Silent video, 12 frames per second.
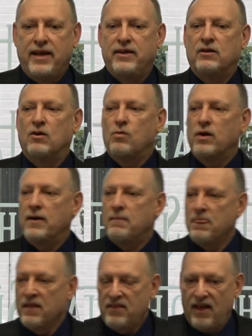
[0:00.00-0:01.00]
Hey, you know
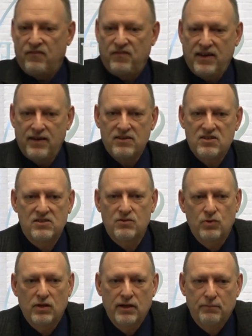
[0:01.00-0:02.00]
what? That fetus
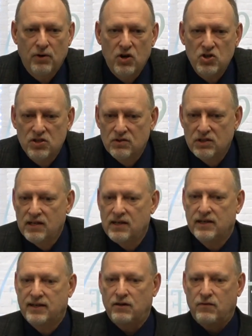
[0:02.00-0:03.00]
isn't really a person. You
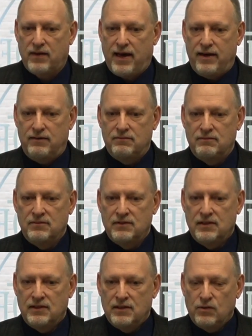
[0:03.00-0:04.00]
need to kill that.
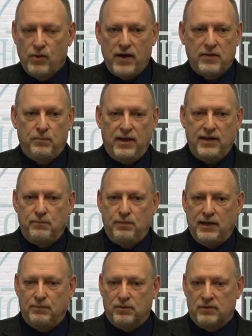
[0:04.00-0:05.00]
We have the PETA
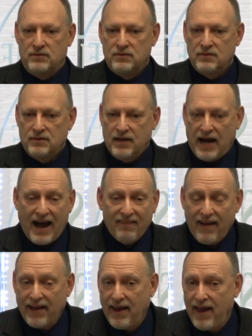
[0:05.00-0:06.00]
people. I
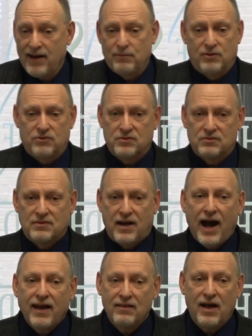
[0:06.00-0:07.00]
like animals.
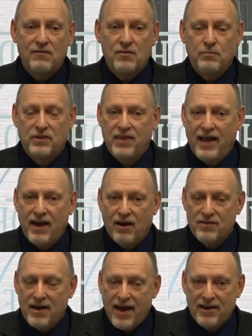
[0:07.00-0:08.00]
I love them, but they
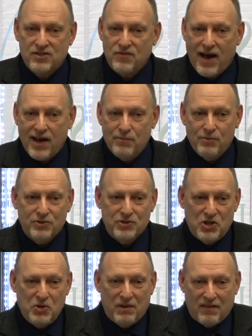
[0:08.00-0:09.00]
are not as valuable as
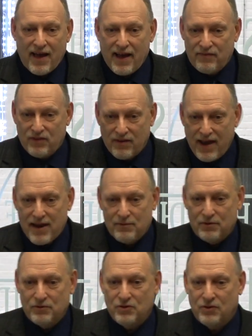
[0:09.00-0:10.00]
a human life. They're
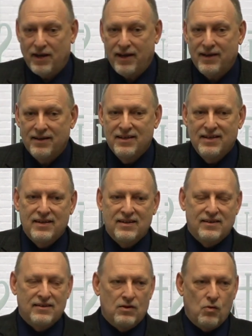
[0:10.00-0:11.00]
animals, okay?
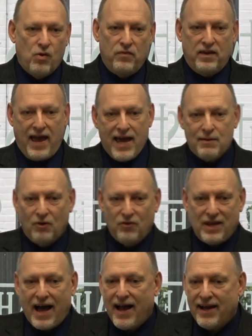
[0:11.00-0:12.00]
When the animal
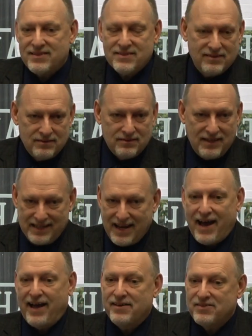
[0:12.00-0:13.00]
dies, it
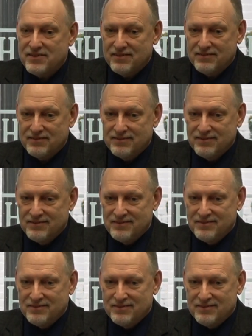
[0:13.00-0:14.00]
dies. Yep.
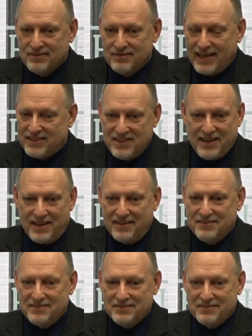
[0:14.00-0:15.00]
That's it.